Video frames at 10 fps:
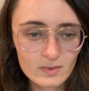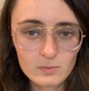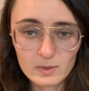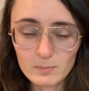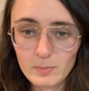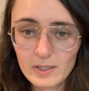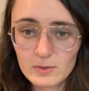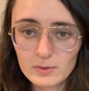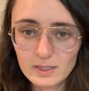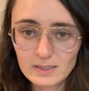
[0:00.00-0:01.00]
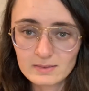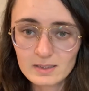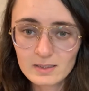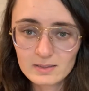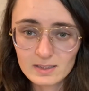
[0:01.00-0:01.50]
With Bitcoin,
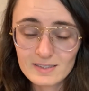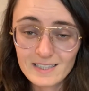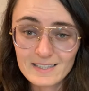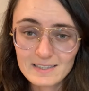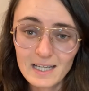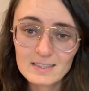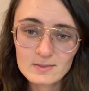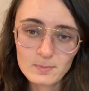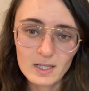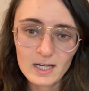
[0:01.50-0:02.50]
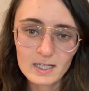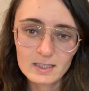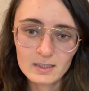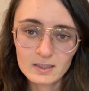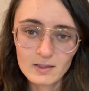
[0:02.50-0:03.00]
there's a set supply
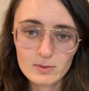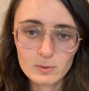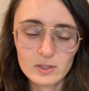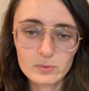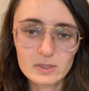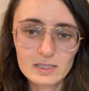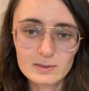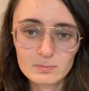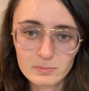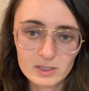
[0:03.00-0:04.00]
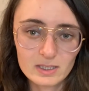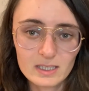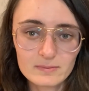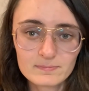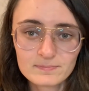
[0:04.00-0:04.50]
of 21
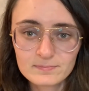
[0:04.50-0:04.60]
million.